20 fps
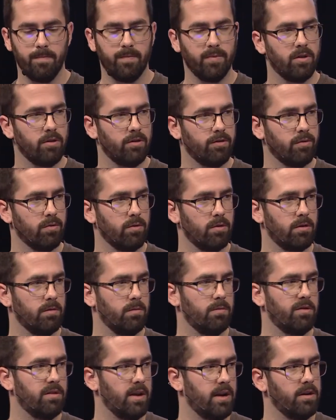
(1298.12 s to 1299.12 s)
to store
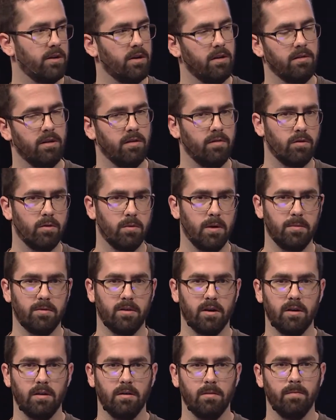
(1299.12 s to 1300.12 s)
static content for the
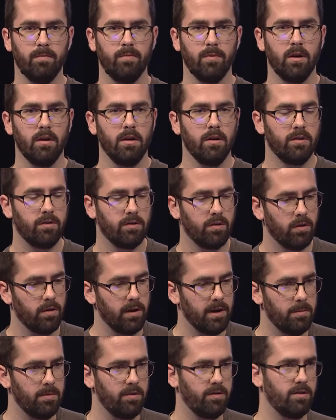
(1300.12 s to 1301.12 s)
website. So
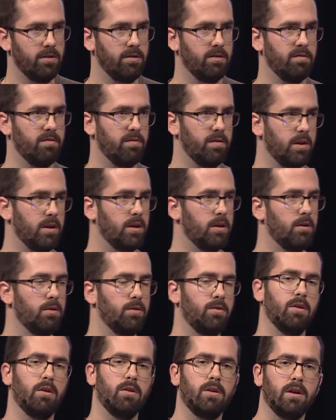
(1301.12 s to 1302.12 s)
images,
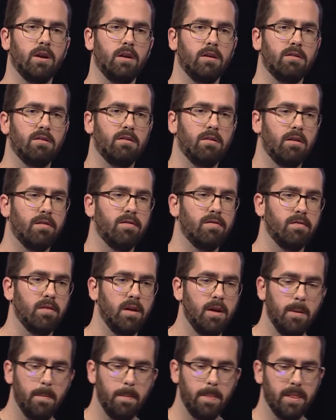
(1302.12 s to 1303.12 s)
videos, all that kind of stuff.
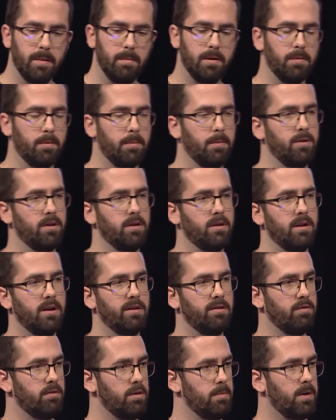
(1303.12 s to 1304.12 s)
People put it in an
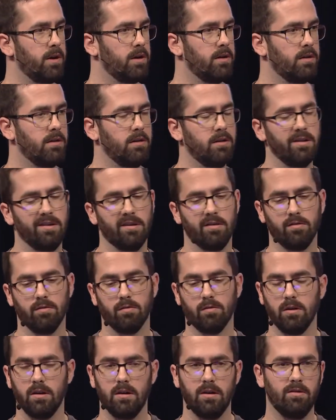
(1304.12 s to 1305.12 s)
S3 bucket because it's
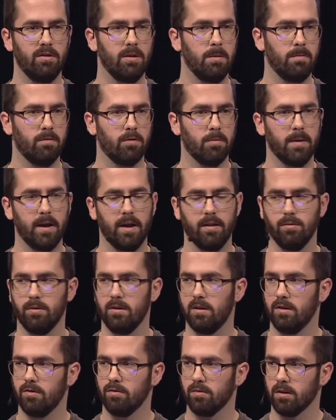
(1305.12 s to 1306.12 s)
really cheap for
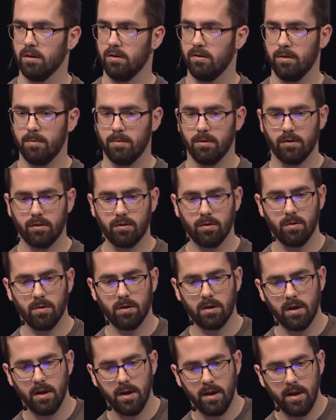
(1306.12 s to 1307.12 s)
bandwidth, it's really cheap to
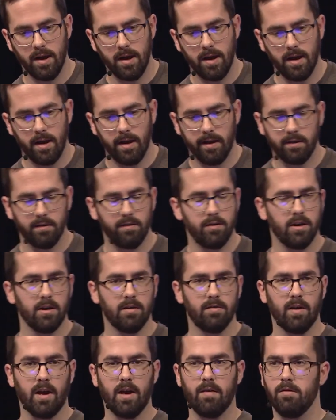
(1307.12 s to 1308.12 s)
store. And if you
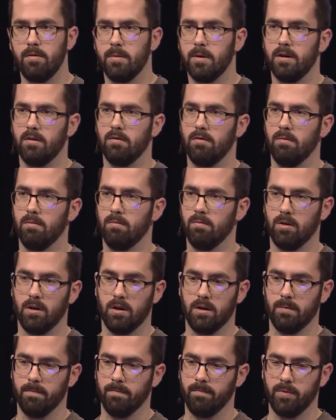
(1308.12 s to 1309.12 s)
give everybody
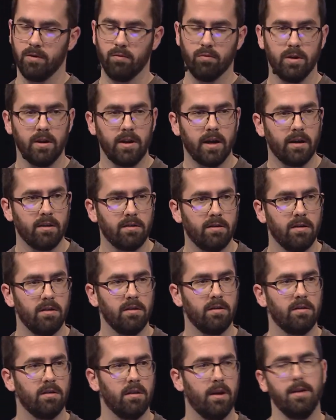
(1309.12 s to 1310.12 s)
read
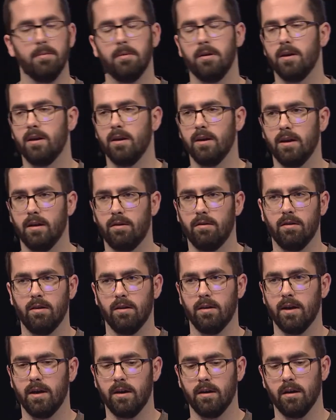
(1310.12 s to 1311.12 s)
access, anybody can get to the
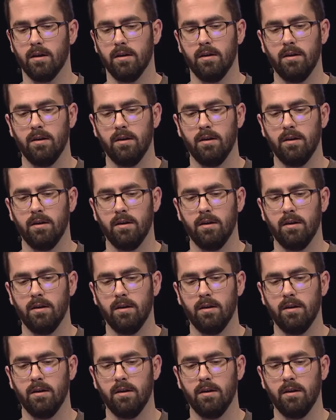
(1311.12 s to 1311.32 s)
data.